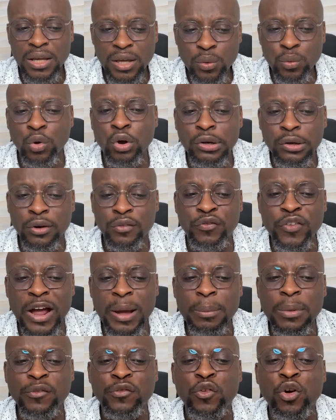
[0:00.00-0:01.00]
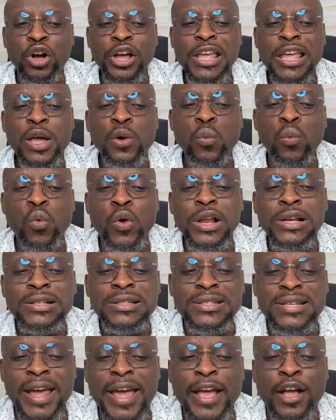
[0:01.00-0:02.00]
He will glorify me, for he
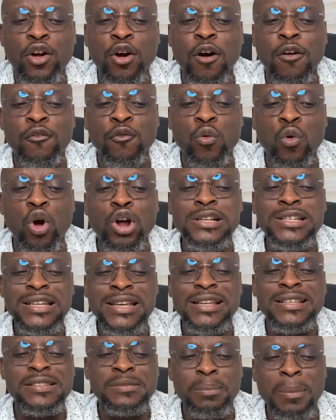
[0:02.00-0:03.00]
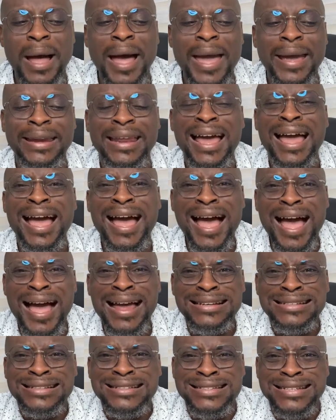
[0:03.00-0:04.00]
will take of what is mine
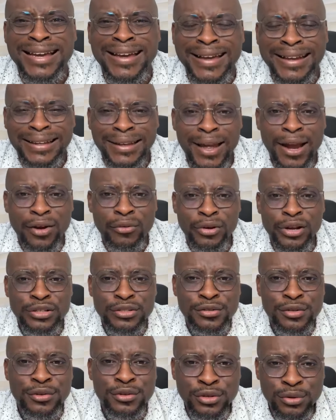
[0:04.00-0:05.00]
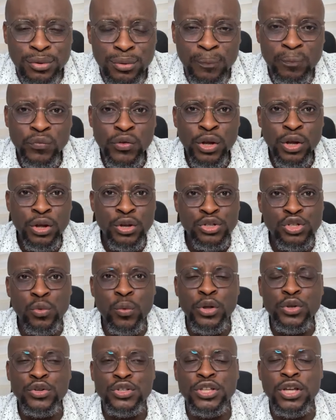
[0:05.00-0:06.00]
and declare it to you.
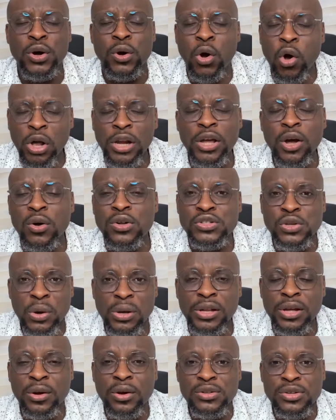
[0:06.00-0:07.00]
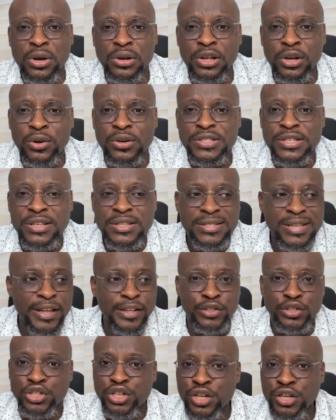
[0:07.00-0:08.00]
So when you say Holy Ghost, Holy Ghost, Holy Ghost, he's
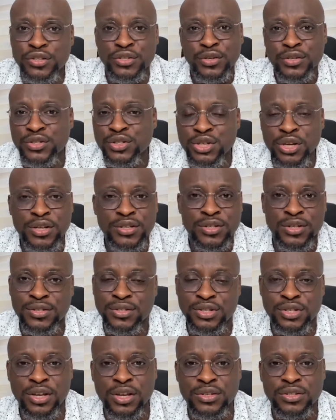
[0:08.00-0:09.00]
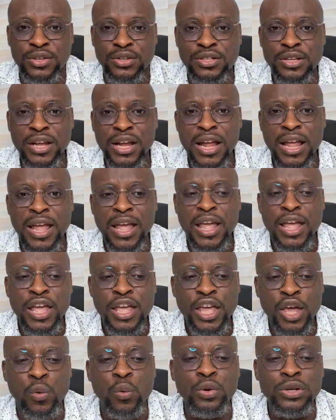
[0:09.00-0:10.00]
saying Jesus, Jesus, Jesus.
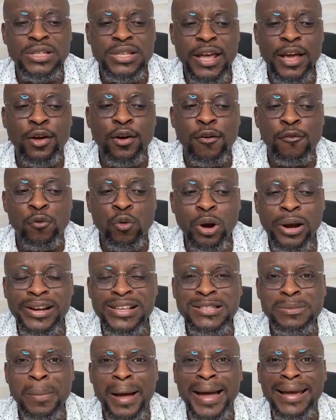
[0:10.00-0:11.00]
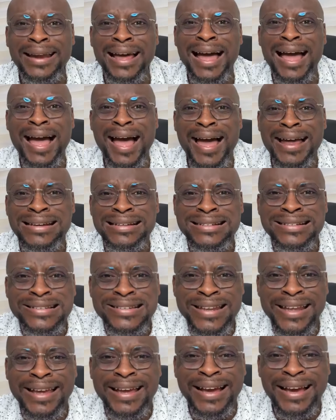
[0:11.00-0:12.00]
He will take of what is mine
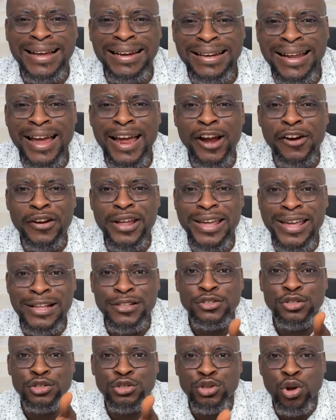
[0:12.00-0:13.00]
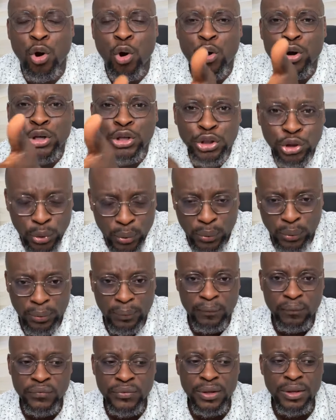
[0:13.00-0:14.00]
and declare it to
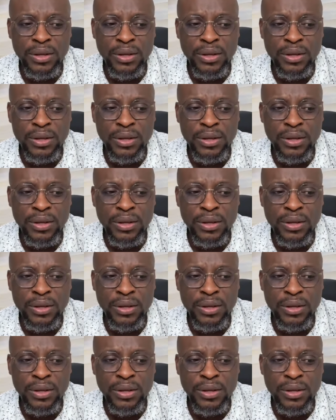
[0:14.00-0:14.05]
you.